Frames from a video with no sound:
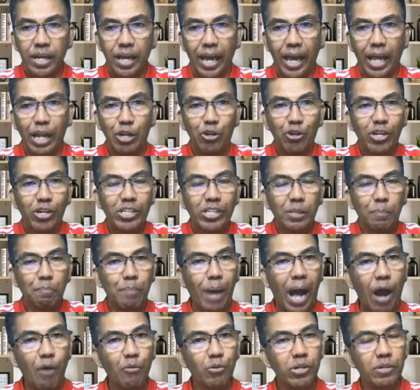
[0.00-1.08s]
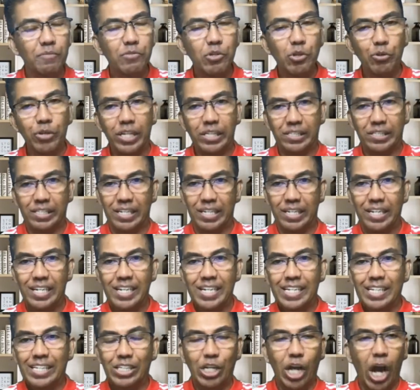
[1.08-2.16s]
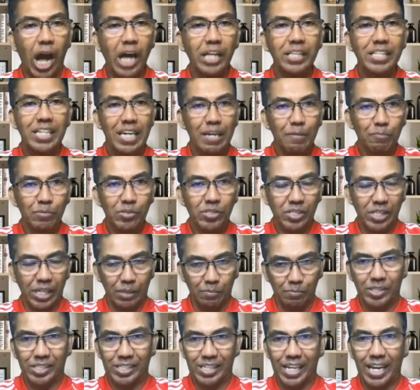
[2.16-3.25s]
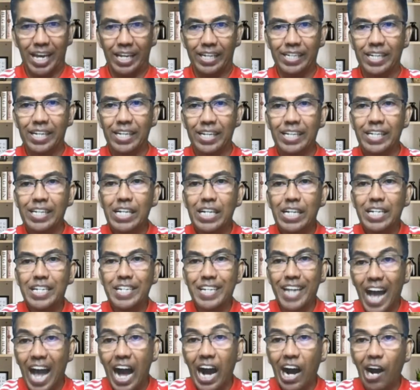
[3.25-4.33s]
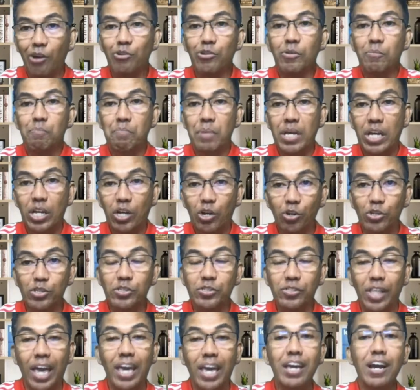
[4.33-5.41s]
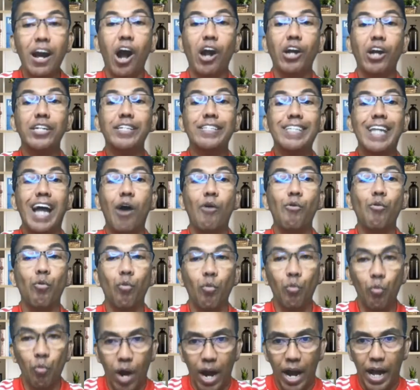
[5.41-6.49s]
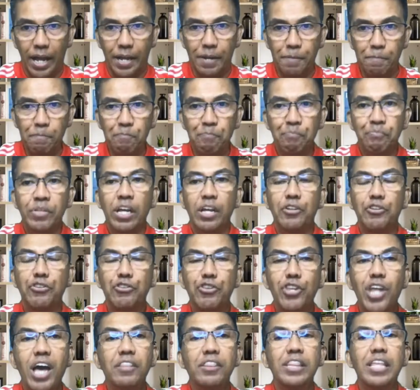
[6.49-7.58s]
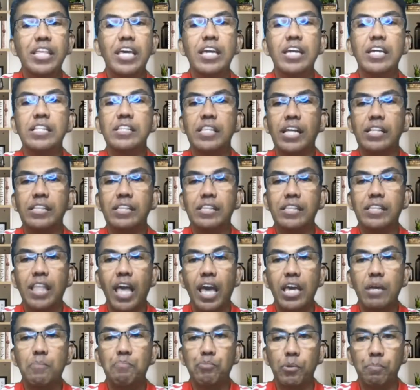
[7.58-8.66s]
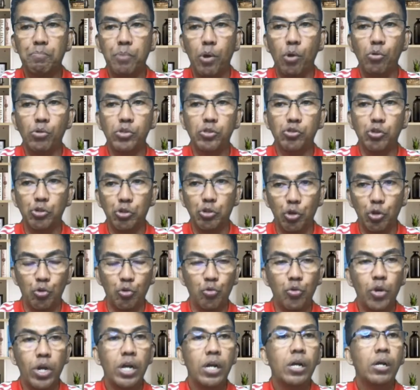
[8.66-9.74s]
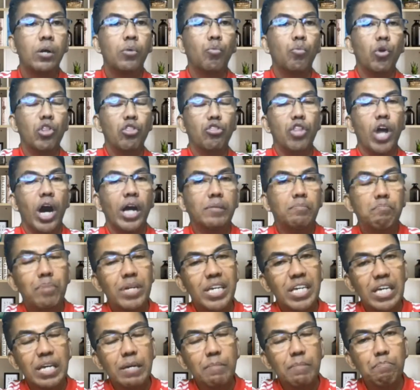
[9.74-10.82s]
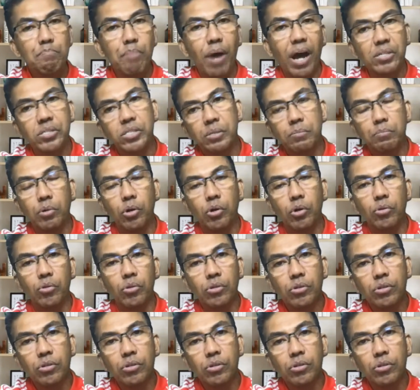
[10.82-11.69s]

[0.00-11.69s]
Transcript: And look at the power of unity. God himself said, now, because they are now one, nothing that they propose to do will not be impossible.